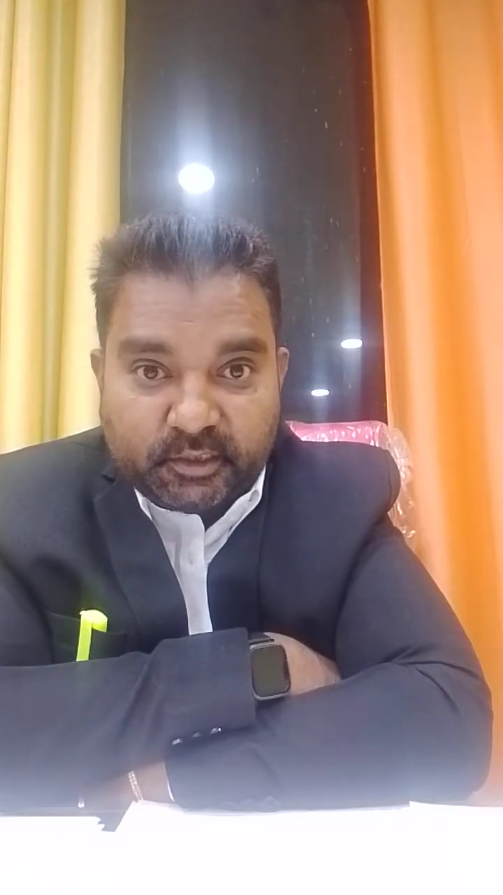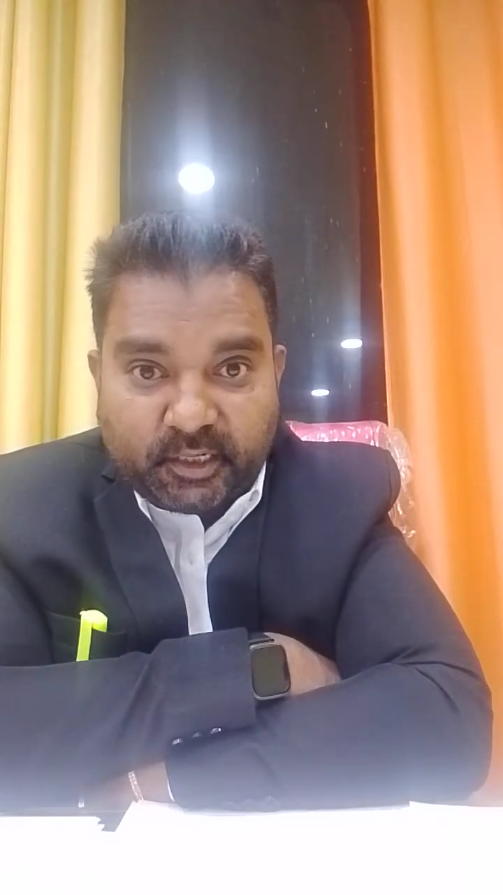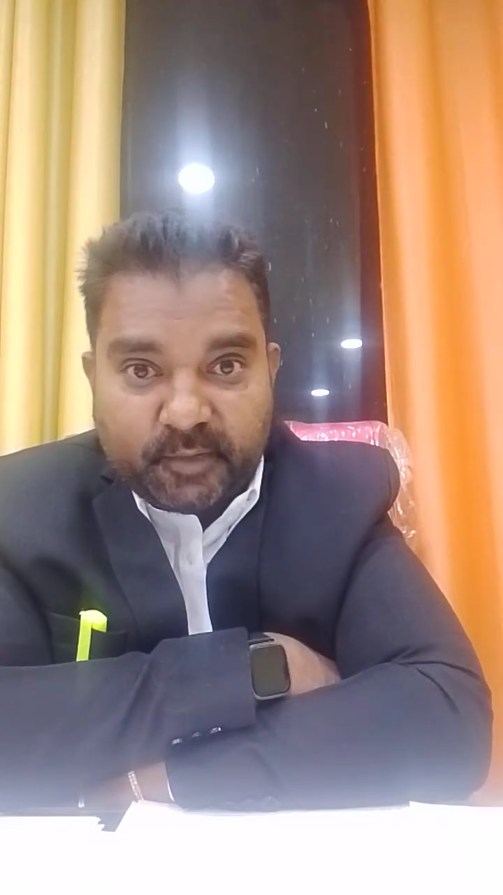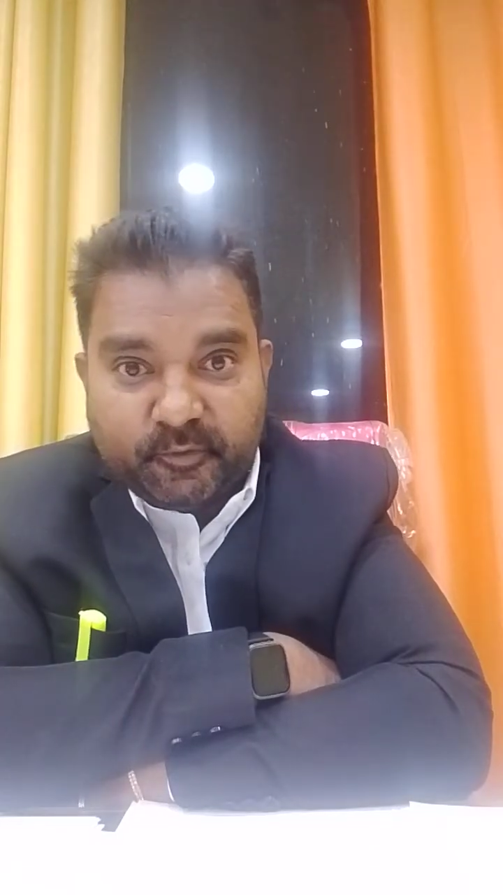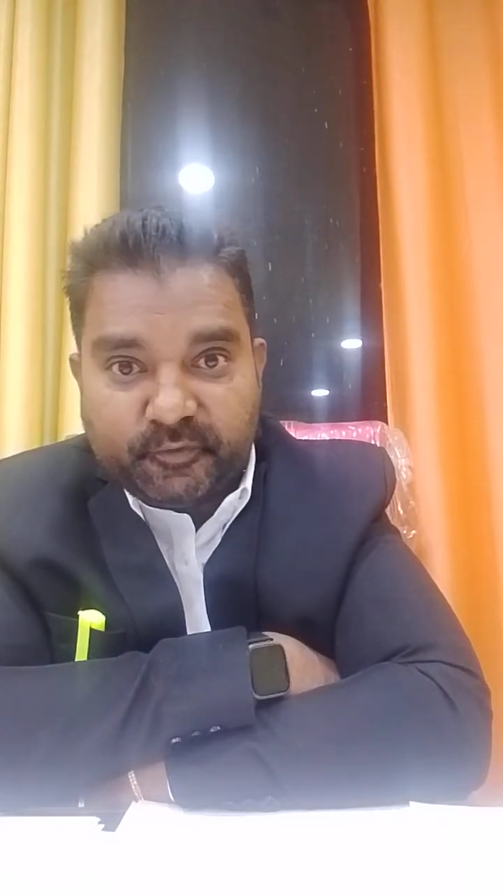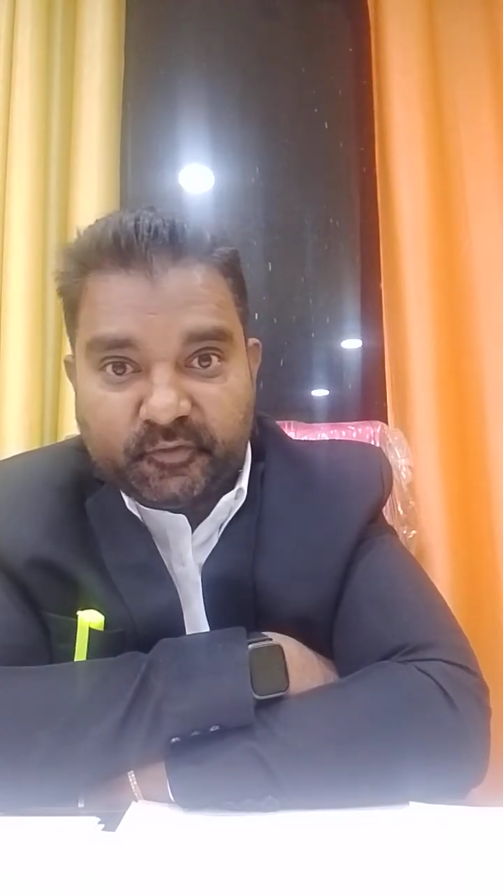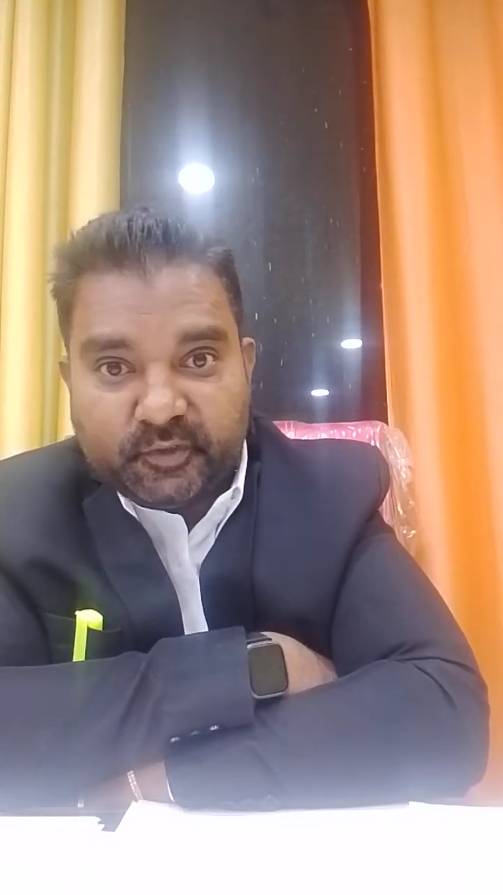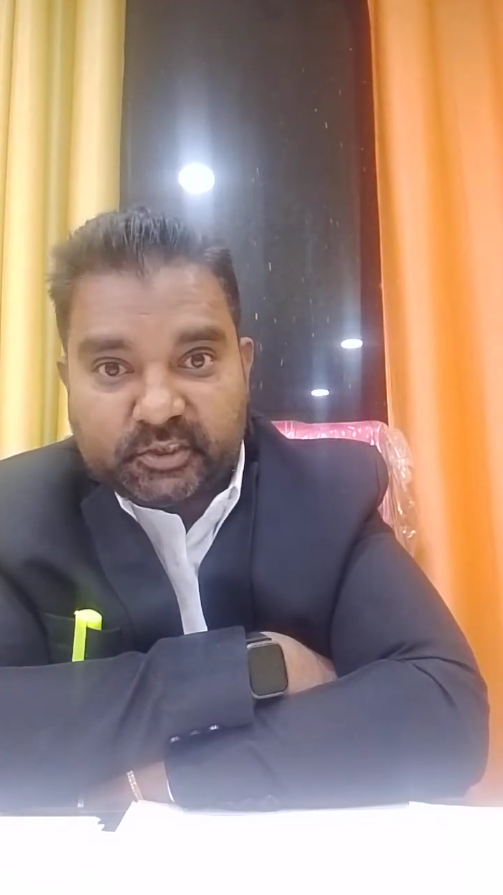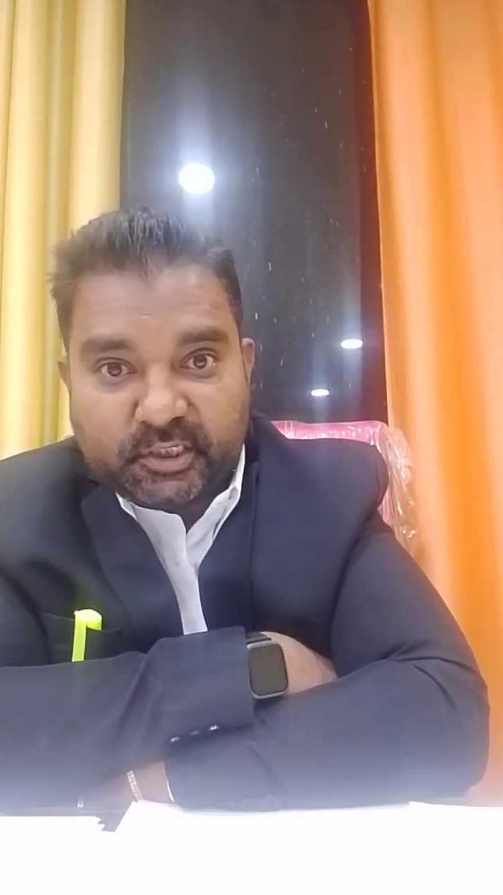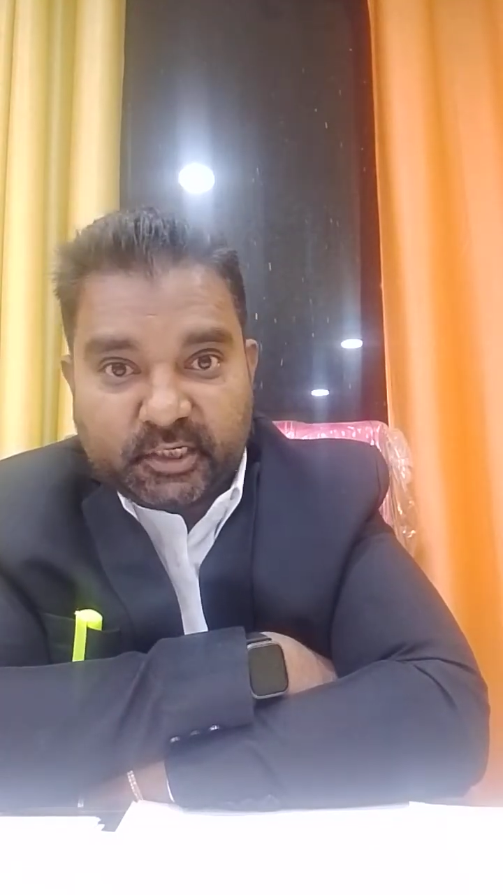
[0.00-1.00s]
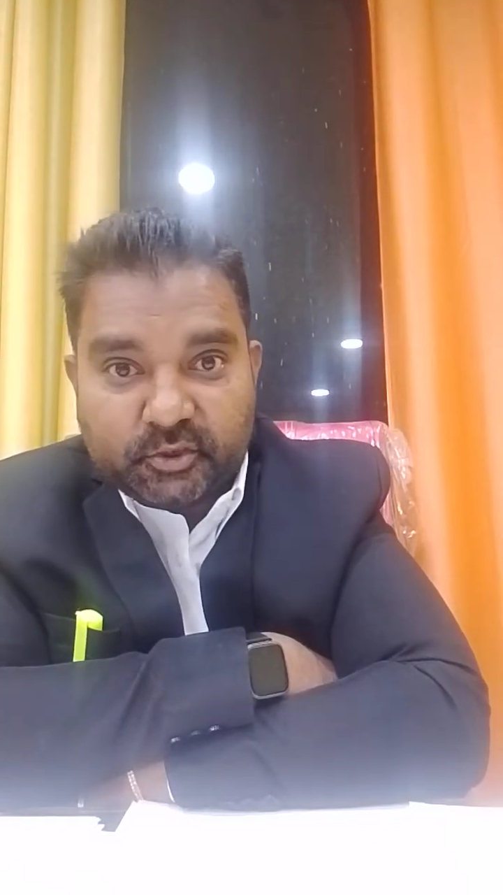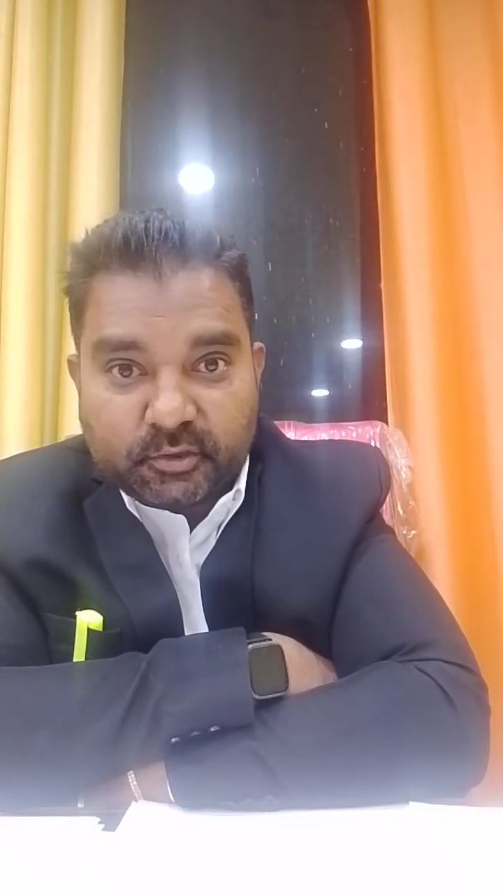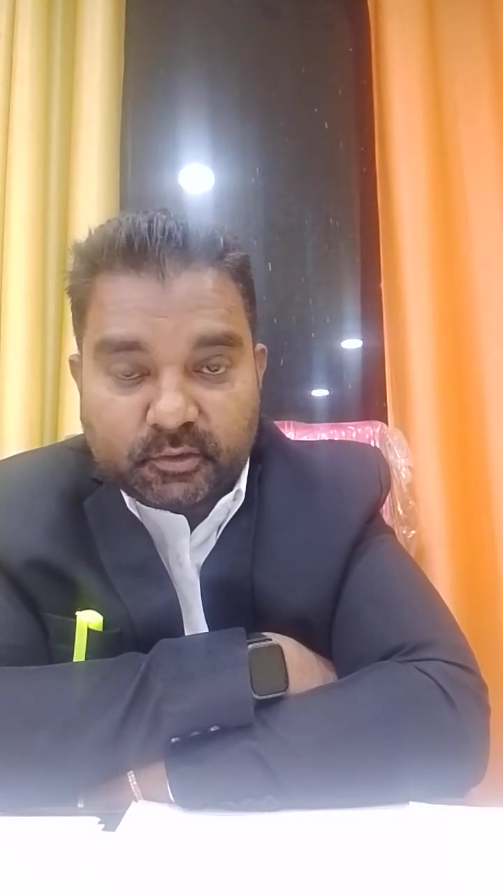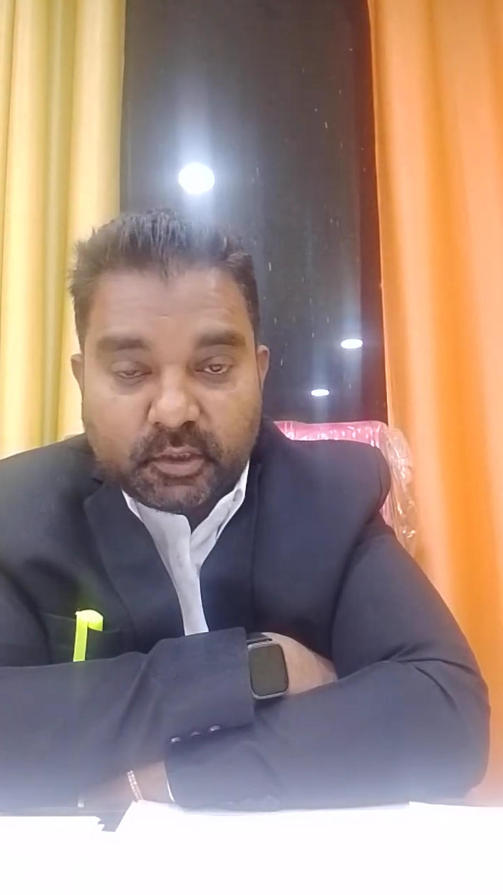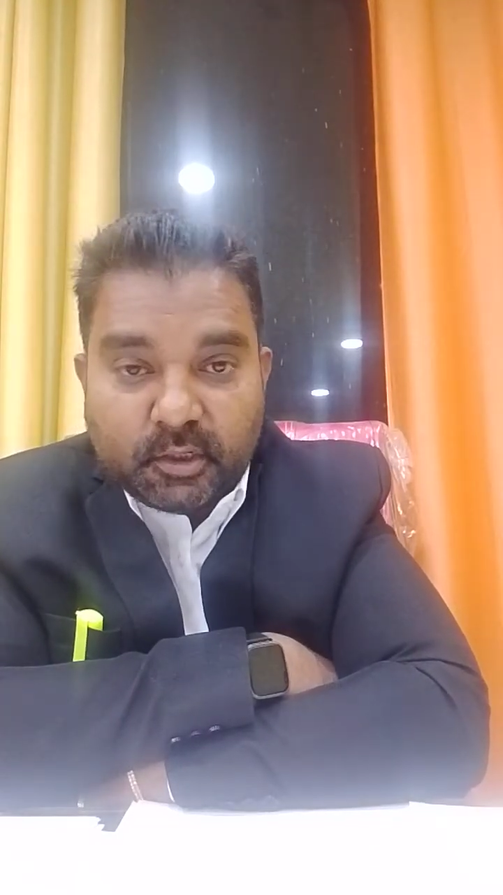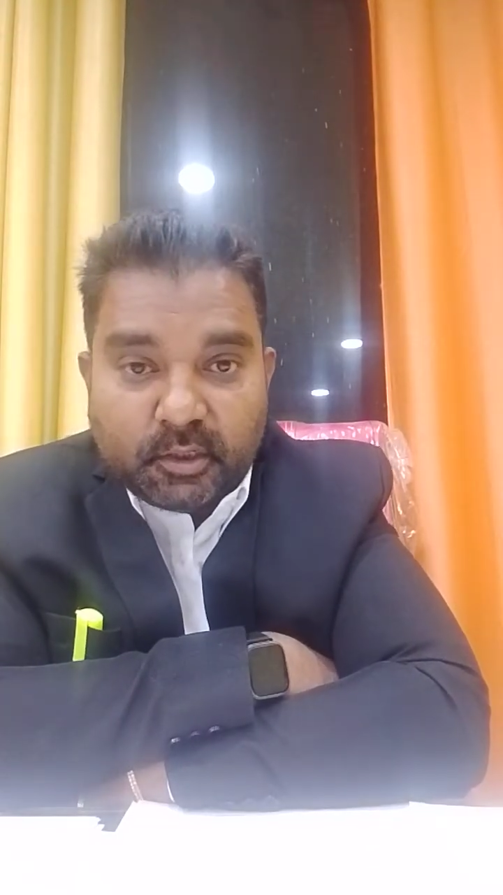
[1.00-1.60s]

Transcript: the time of investigation,